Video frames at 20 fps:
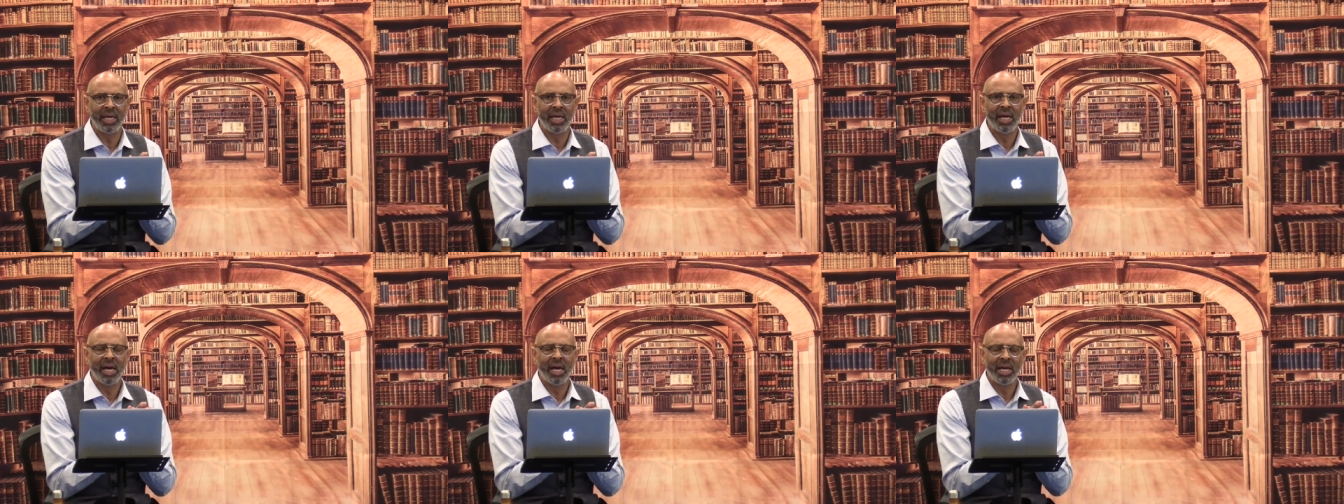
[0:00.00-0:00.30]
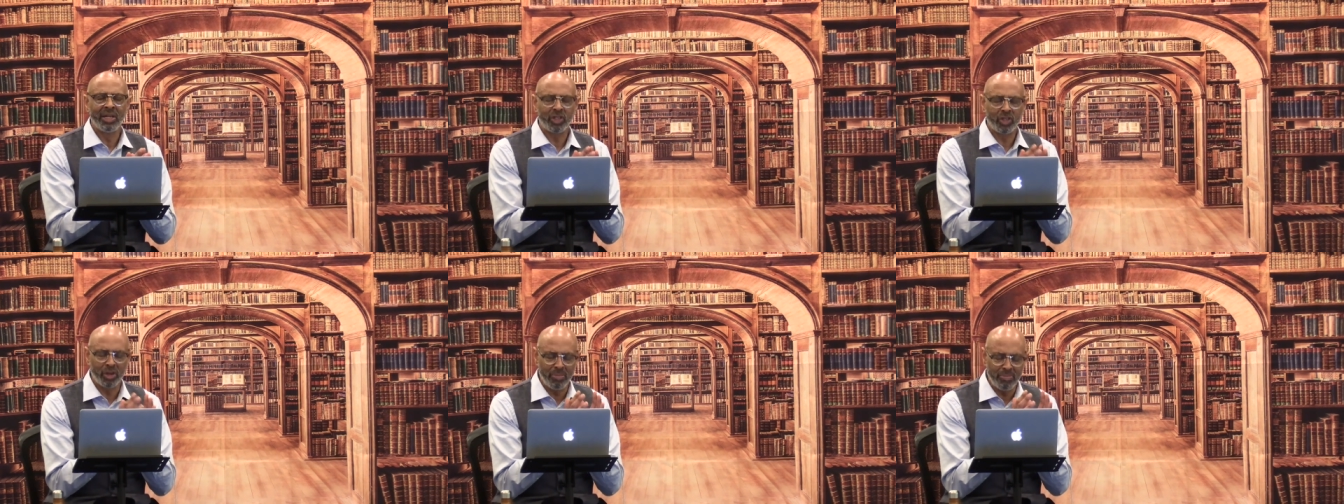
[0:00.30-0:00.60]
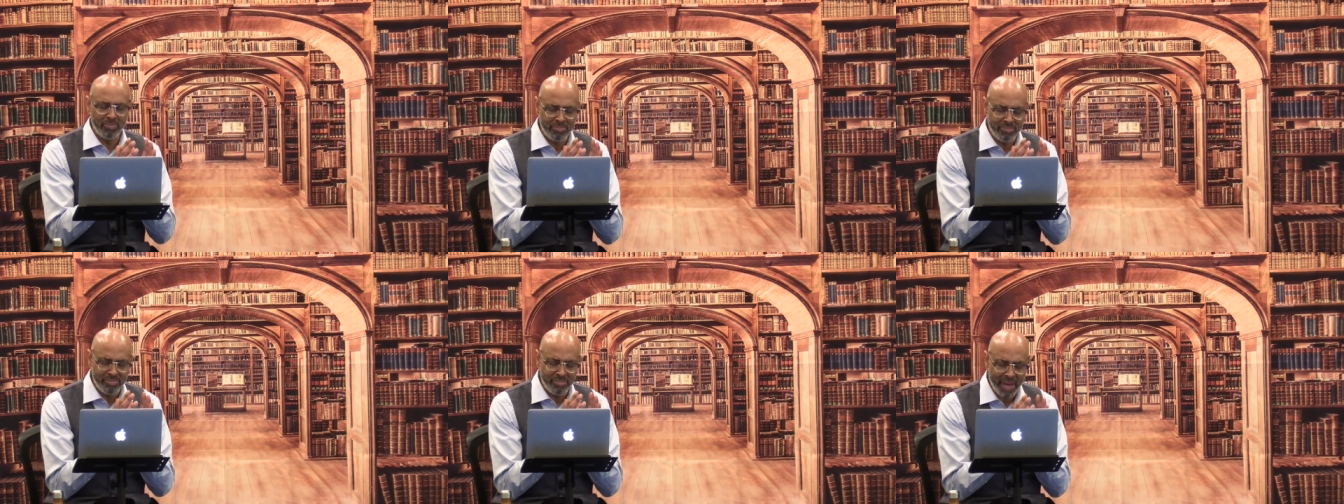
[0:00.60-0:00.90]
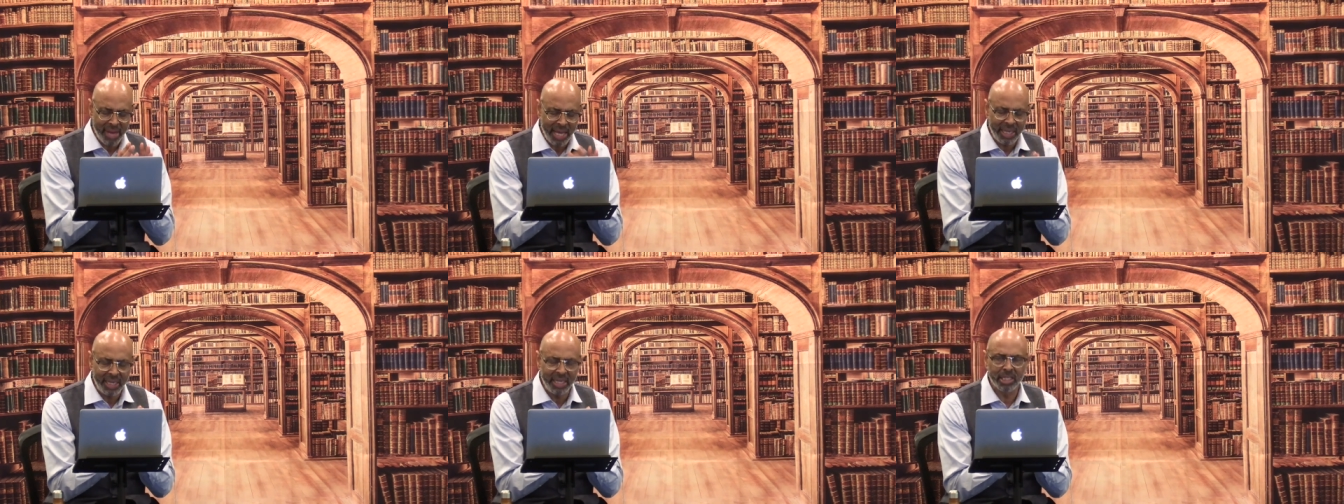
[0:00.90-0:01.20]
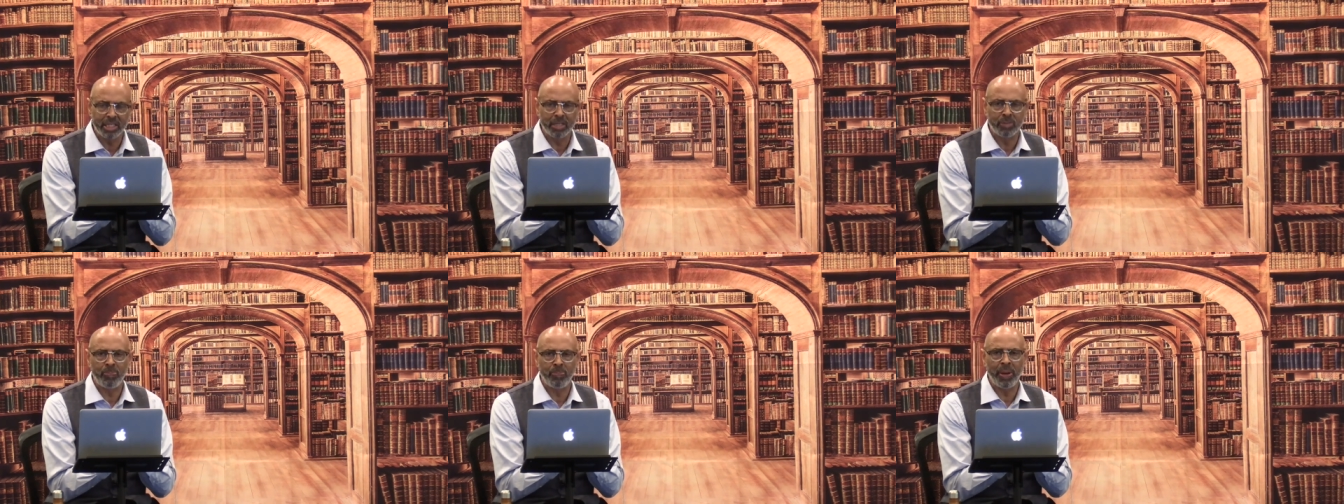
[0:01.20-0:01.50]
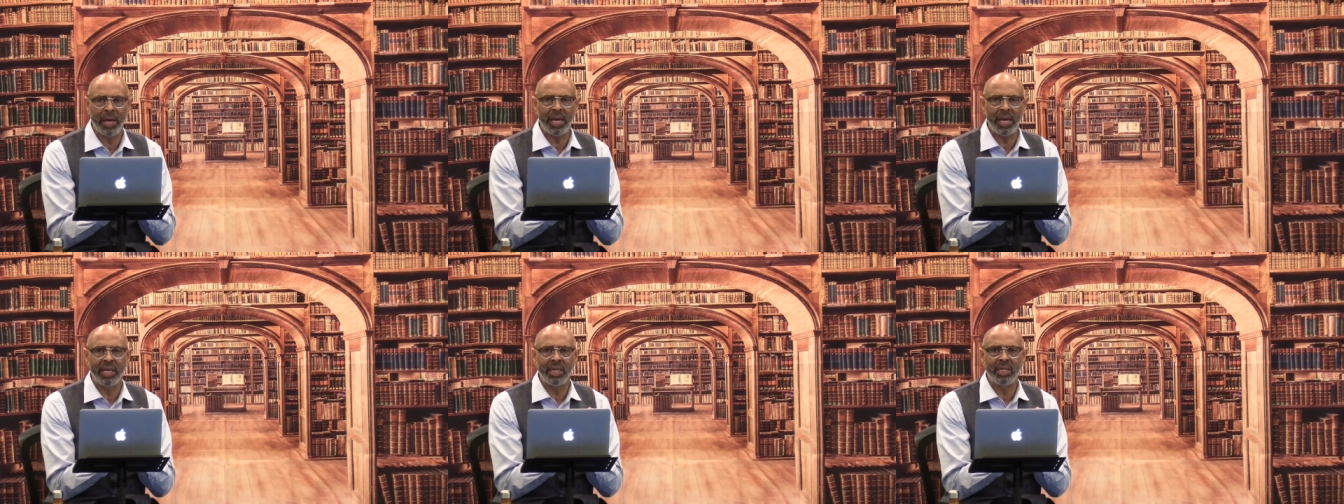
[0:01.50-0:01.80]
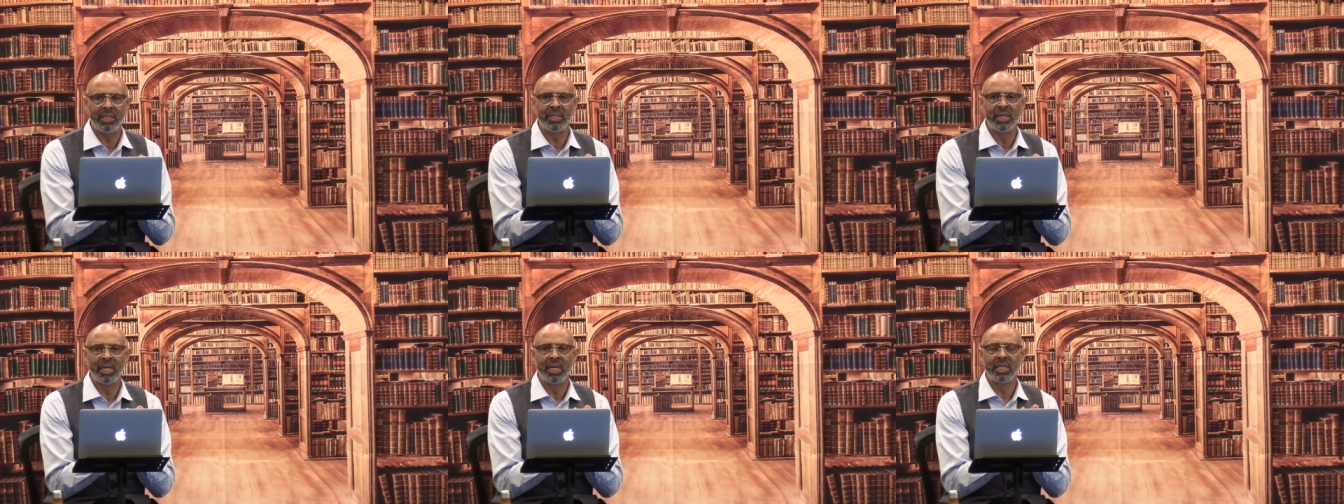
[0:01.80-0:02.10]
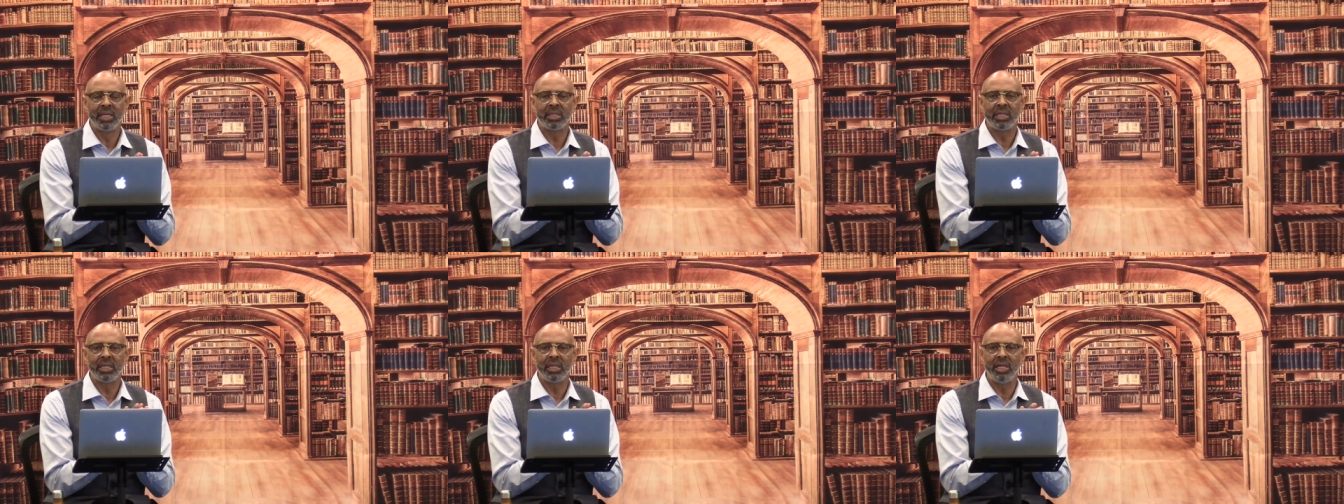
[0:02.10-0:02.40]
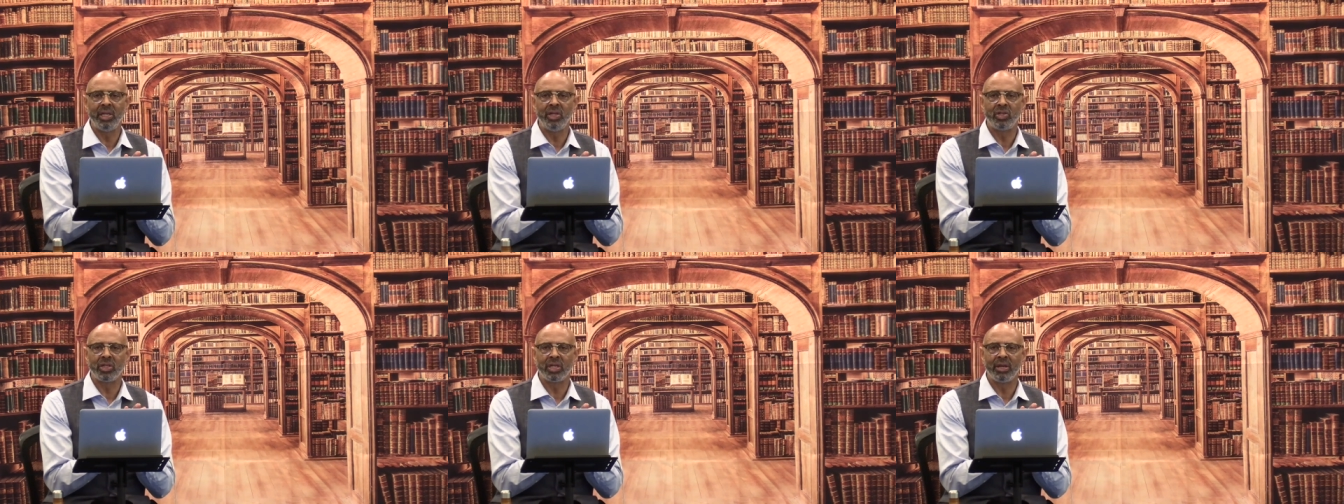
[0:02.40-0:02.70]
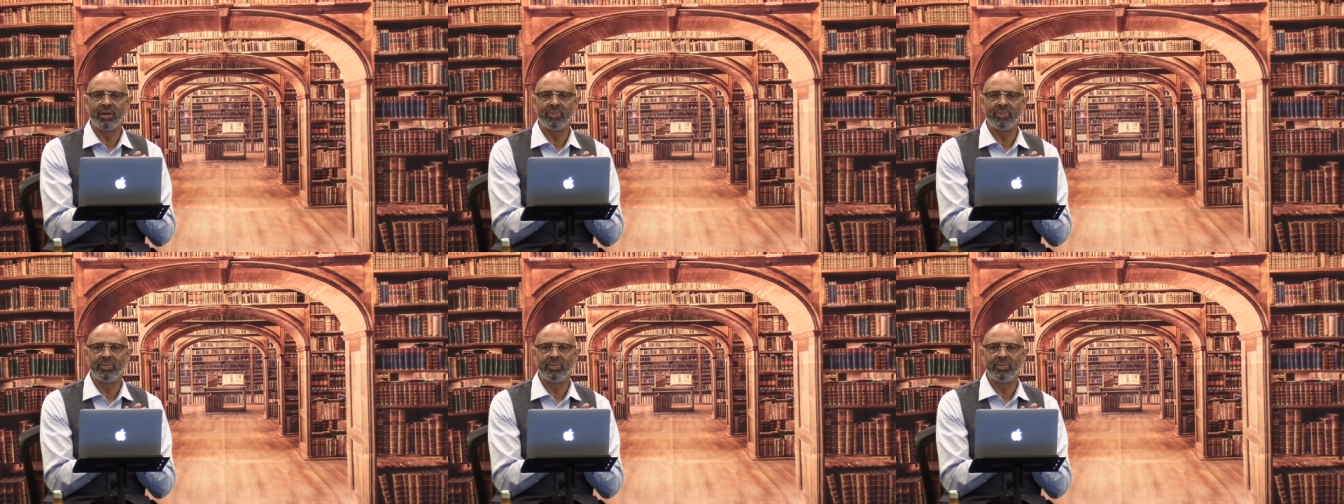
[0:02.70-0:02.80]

tremendous pain to Egypt.